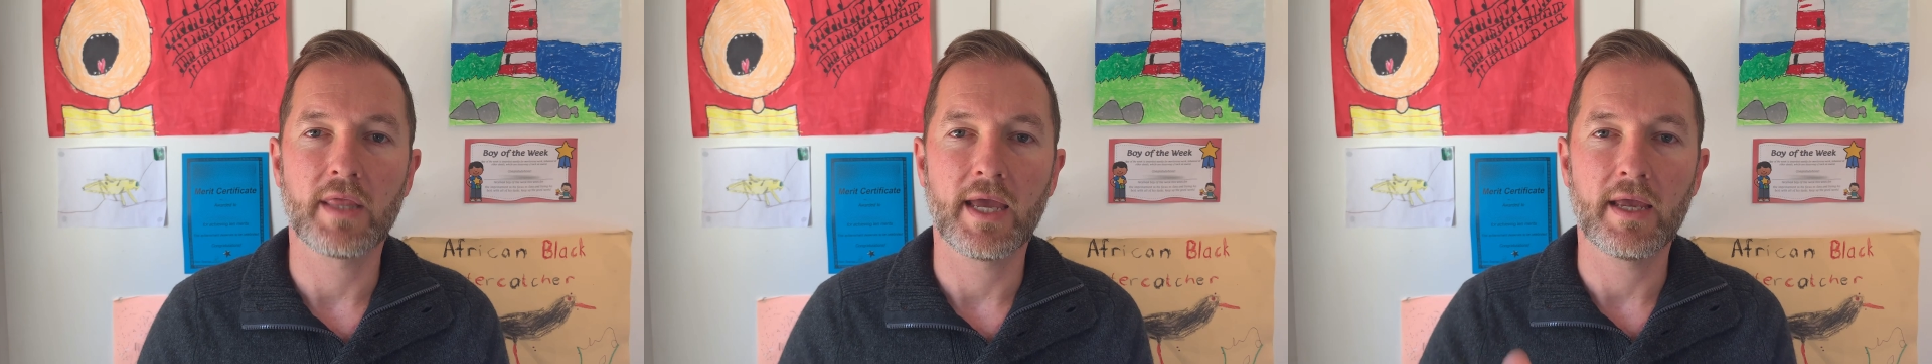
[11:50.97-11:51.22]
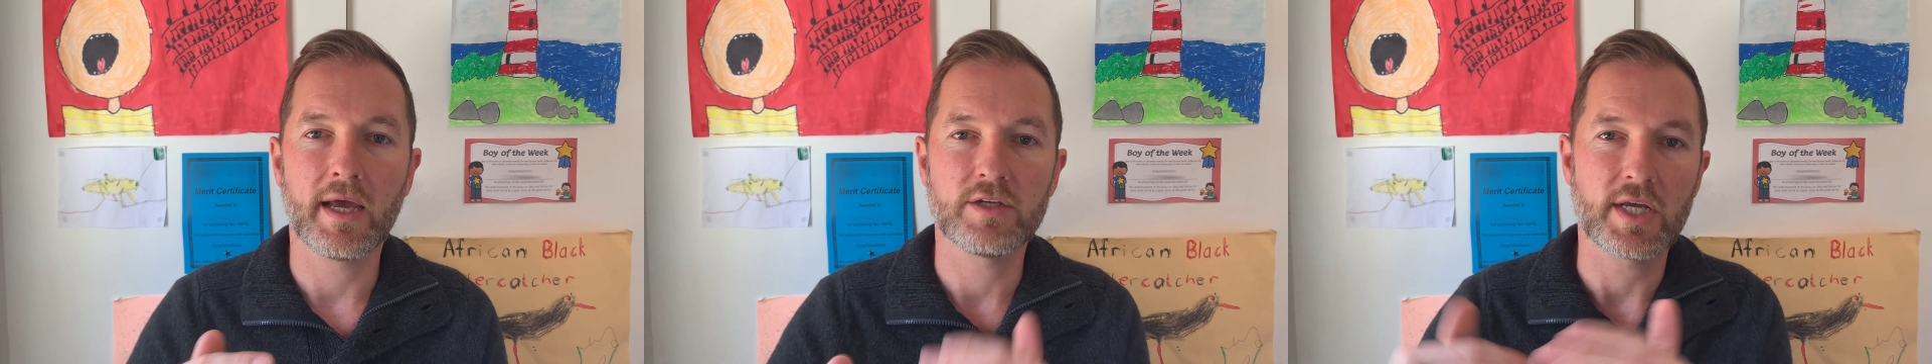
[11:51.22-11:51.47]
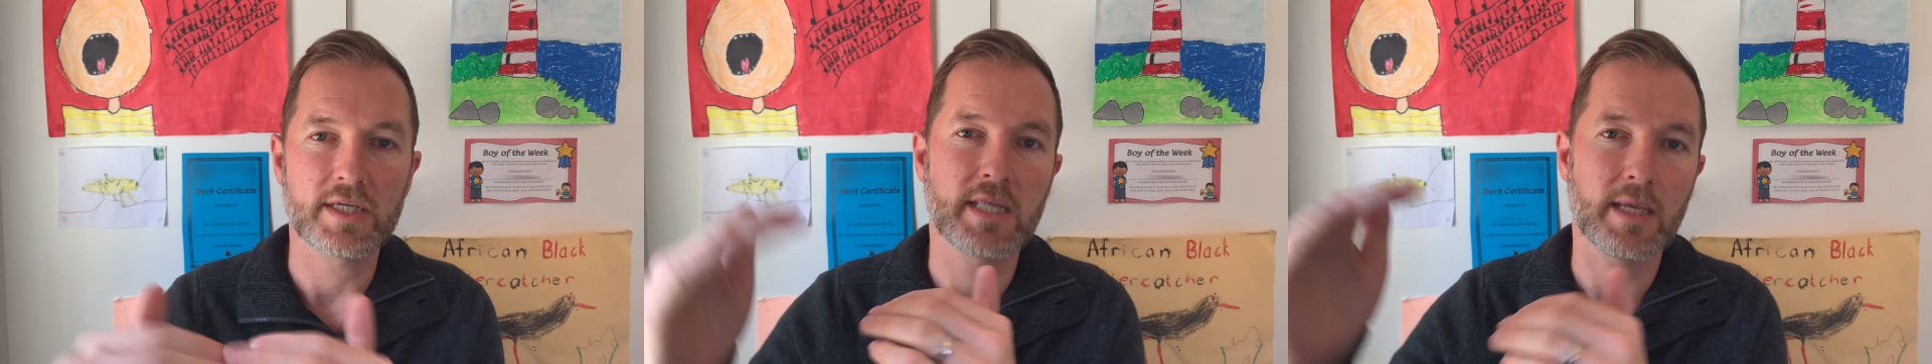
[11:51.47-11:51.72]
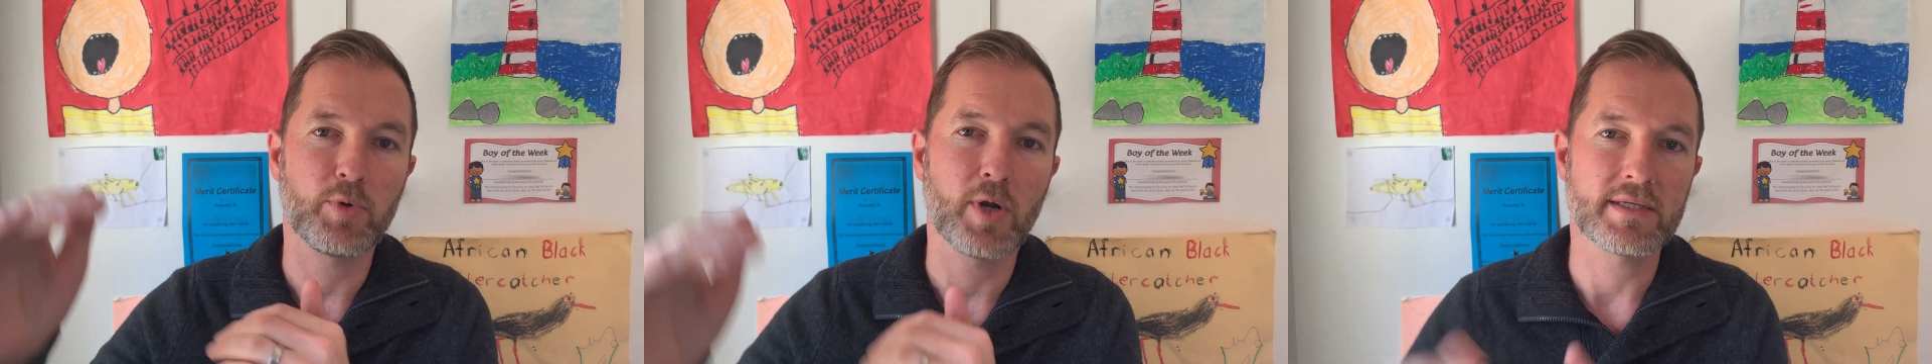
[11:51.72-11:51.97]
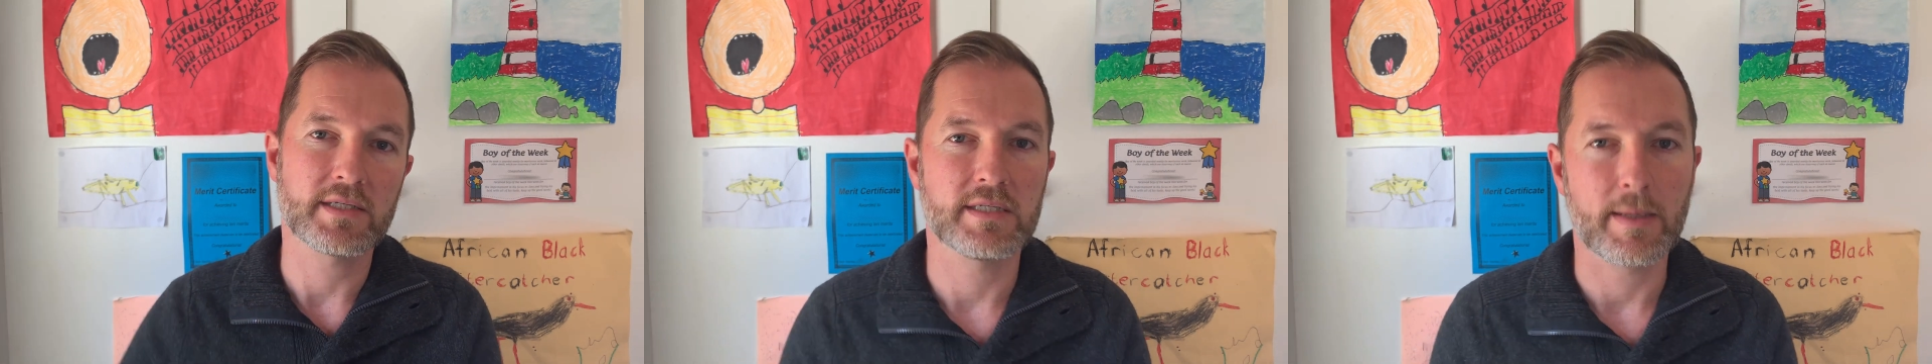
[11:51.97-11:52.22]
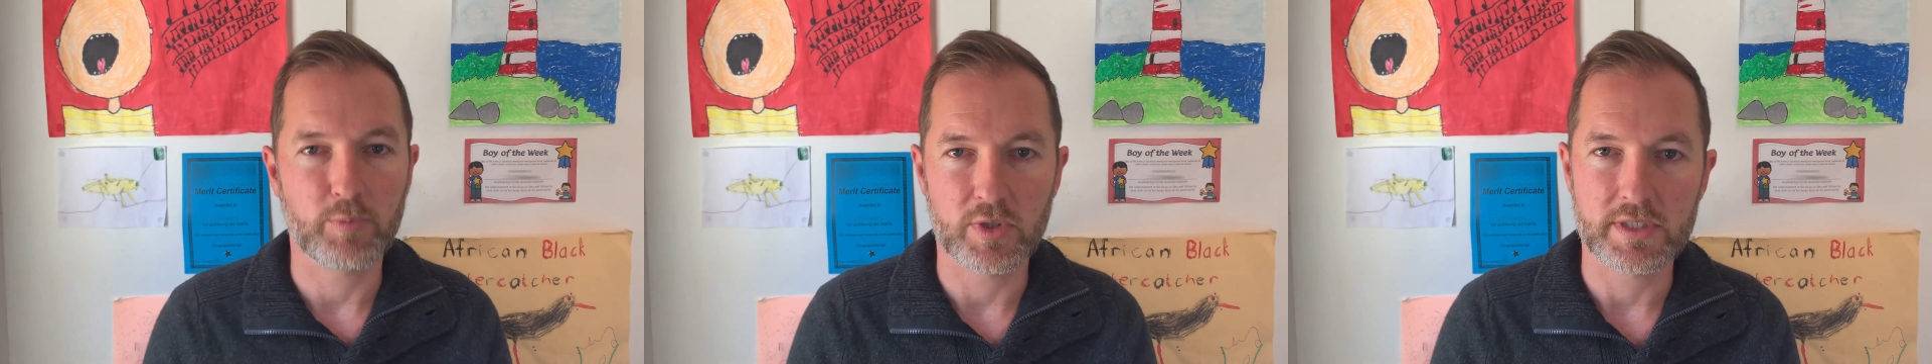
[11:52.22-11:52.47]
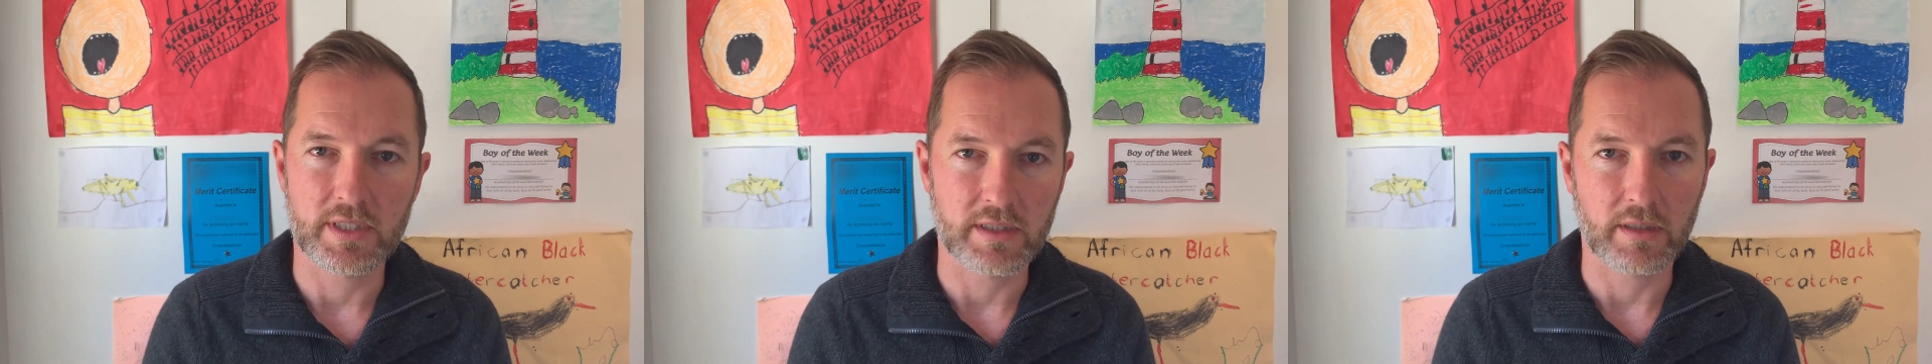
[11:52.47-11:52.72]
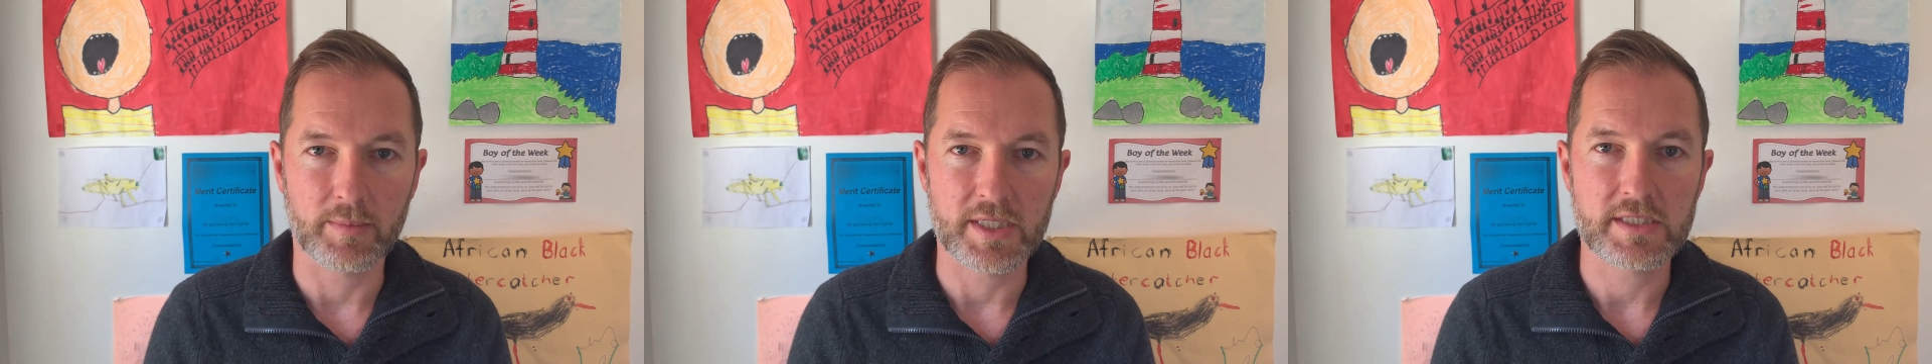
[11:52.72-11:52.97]
they adjust their prices upwards a
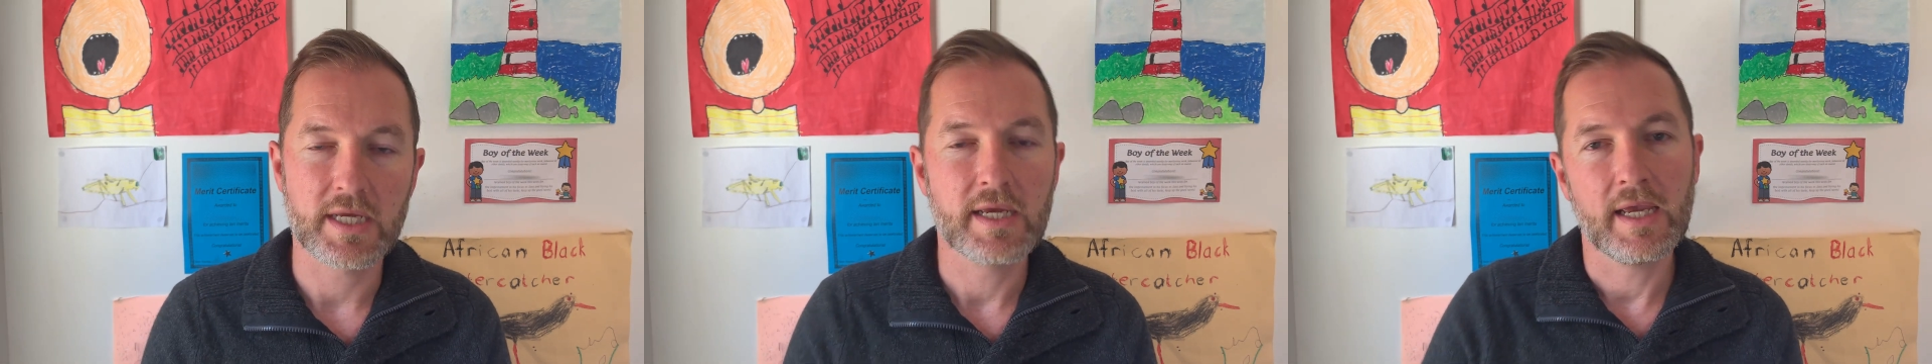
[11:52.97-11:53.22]
little bit.